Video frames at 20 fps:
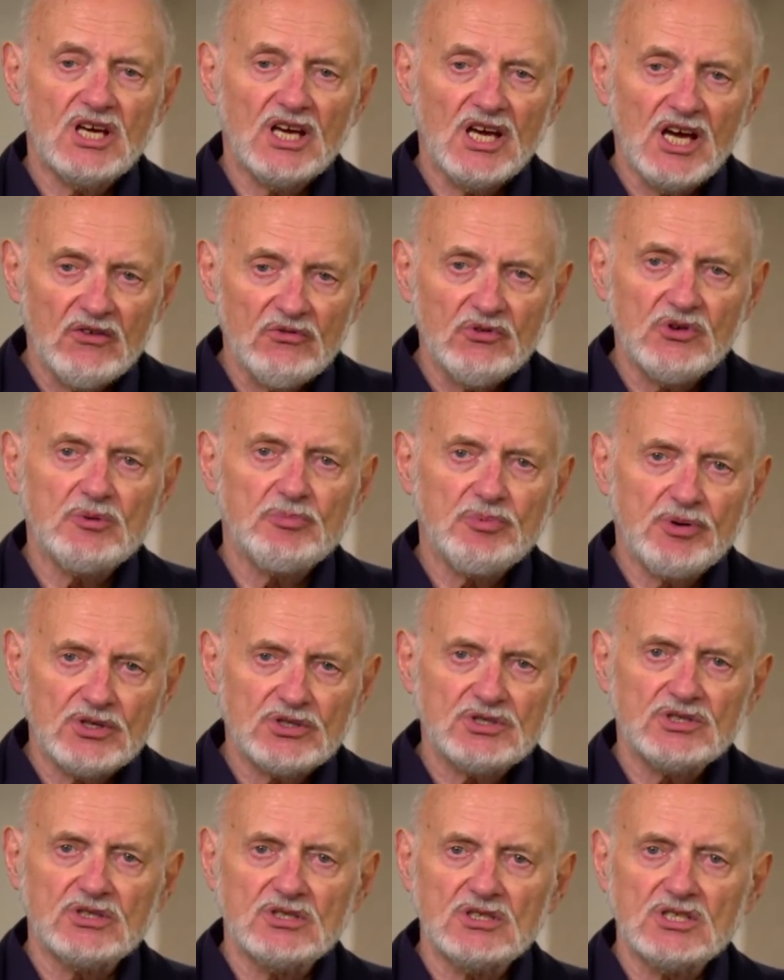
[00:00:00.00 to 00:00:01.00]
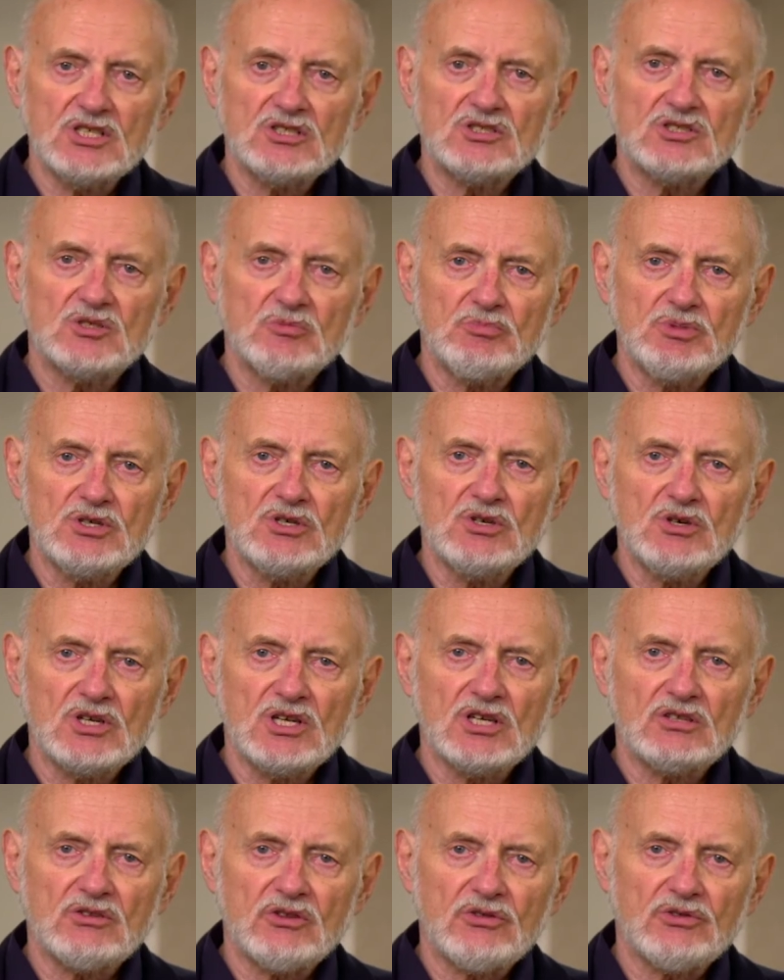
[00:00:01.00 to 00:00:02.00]
every person needs to be good
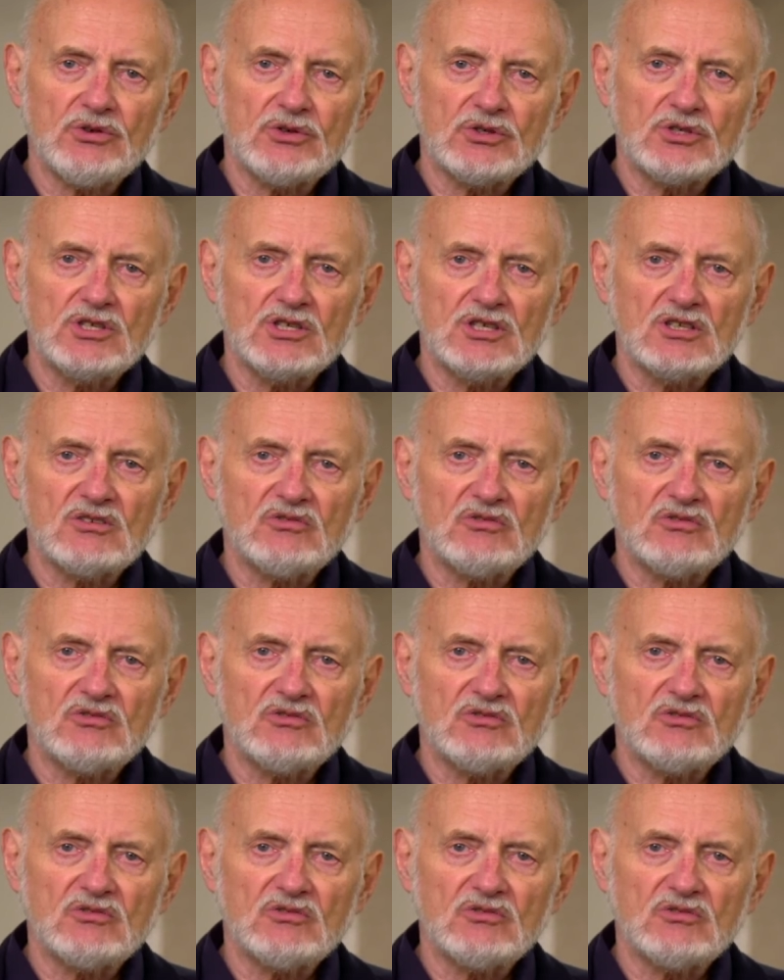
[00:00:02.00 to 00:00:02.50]
at the 13